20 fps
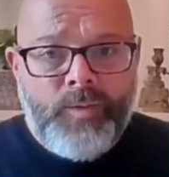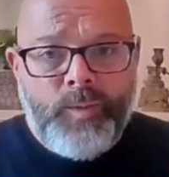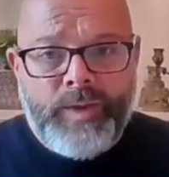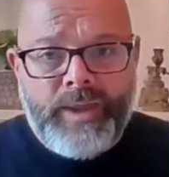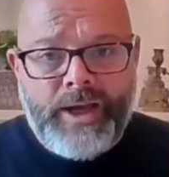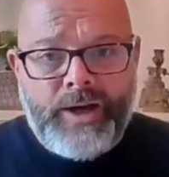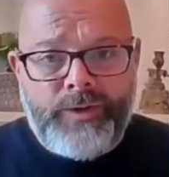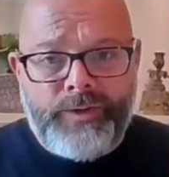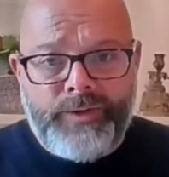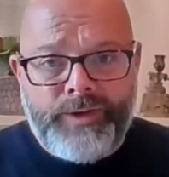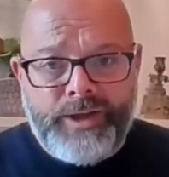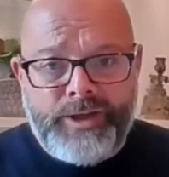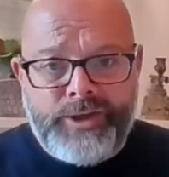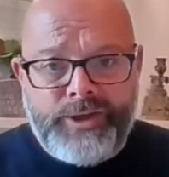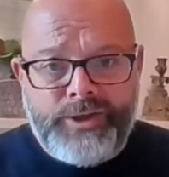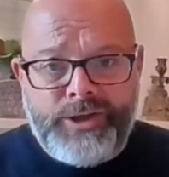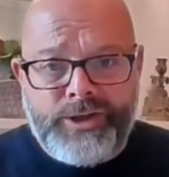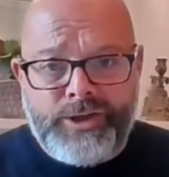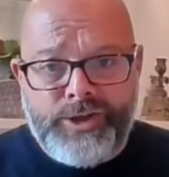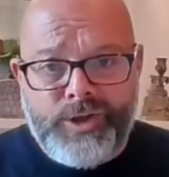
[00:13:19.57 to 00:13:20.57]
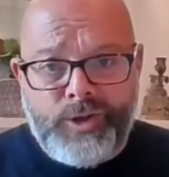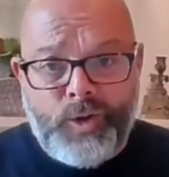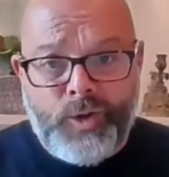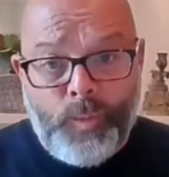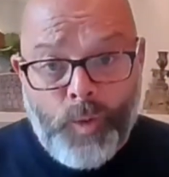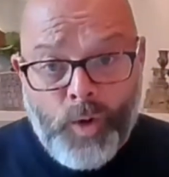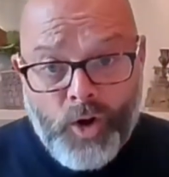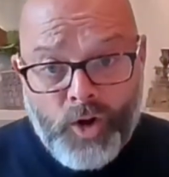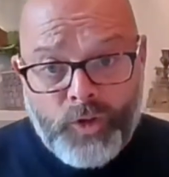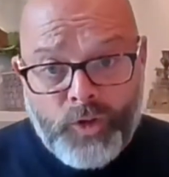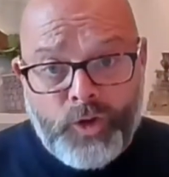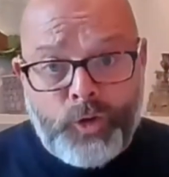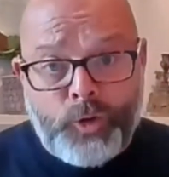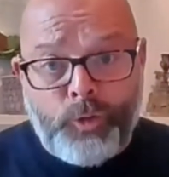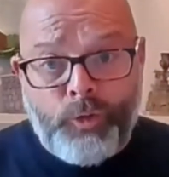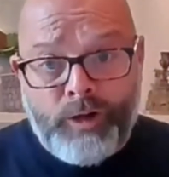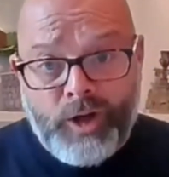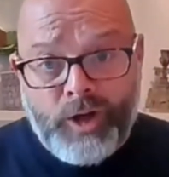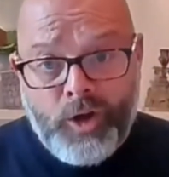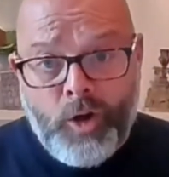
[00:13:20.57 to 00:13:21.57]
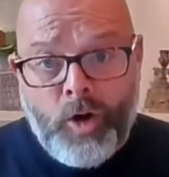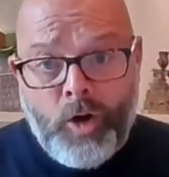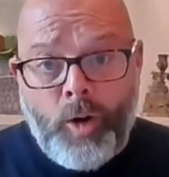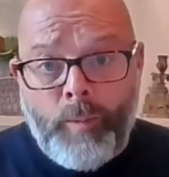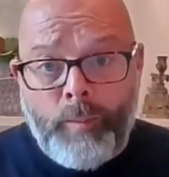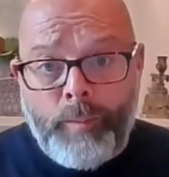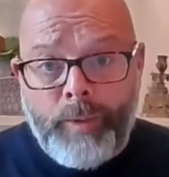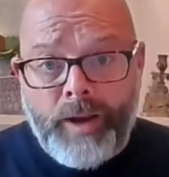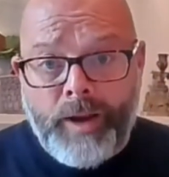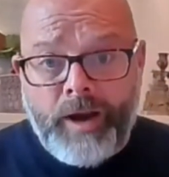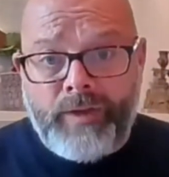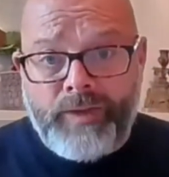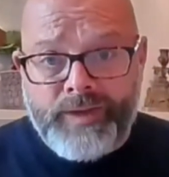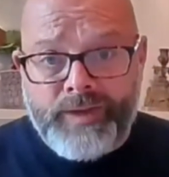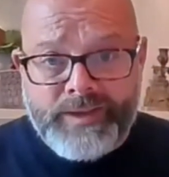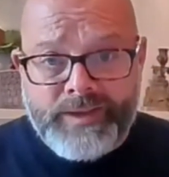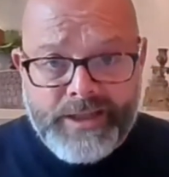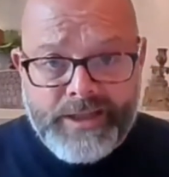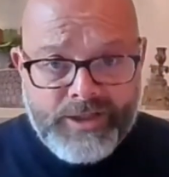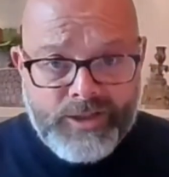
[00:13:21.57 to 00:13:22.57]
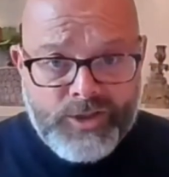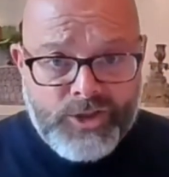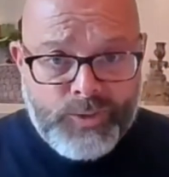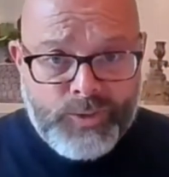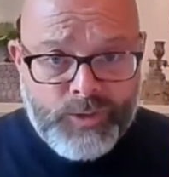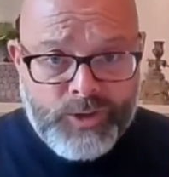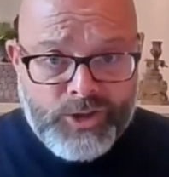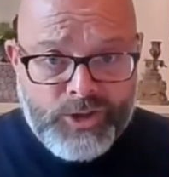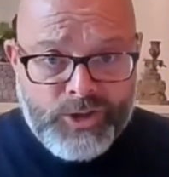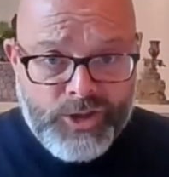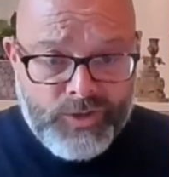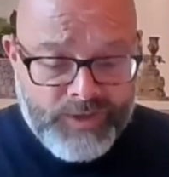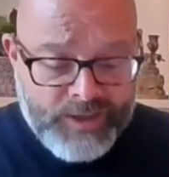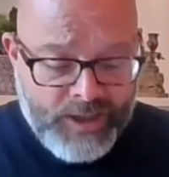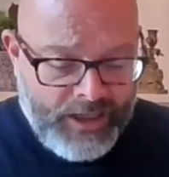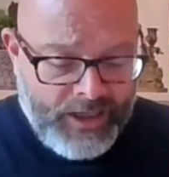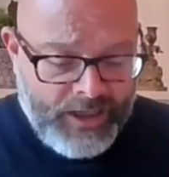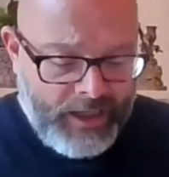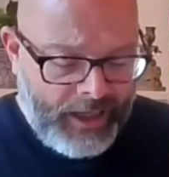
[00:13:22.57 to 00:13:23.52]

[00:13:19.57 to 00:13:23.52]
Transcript: without the introduction and the work that had already gone on behind the scenes to introduce